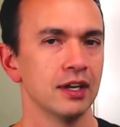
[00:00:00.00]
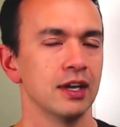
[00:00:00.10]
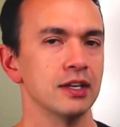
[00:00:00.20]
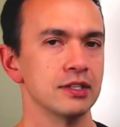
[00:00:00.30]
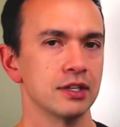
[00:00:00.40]

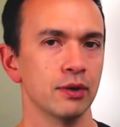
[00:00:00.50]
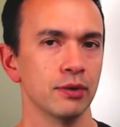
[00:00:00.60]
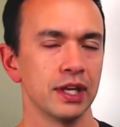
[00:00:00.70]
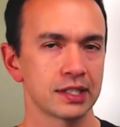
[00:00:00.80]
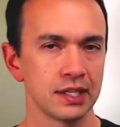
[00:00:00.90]
And so
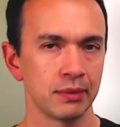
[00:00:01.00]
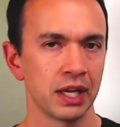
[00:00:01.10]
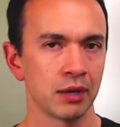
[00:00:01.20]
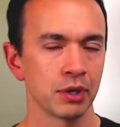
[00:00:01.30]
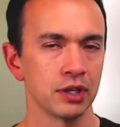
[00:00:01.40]
the next thing
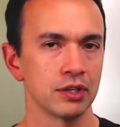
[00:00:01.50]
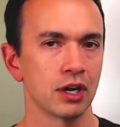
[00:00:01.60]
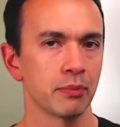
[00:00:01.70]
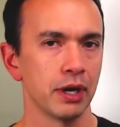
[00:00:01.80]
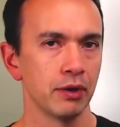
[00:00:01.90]
that I'm going to
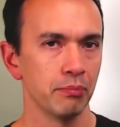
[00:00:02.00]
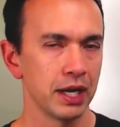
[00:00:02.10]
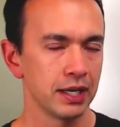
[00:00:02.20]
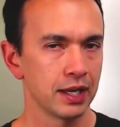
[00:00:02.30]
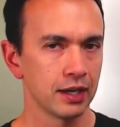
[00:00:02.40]
talk about
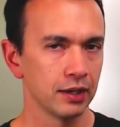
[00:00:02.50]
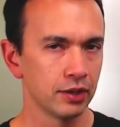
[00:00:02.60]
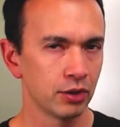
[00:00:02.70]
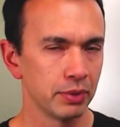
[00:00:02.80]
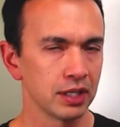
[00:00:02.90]
might get a
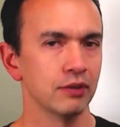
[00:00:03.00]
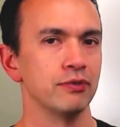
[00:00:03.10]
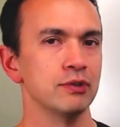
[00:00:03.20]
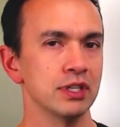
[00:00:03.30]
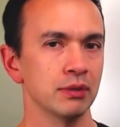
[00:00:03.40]
little bit
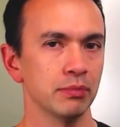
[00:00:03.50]
confusing,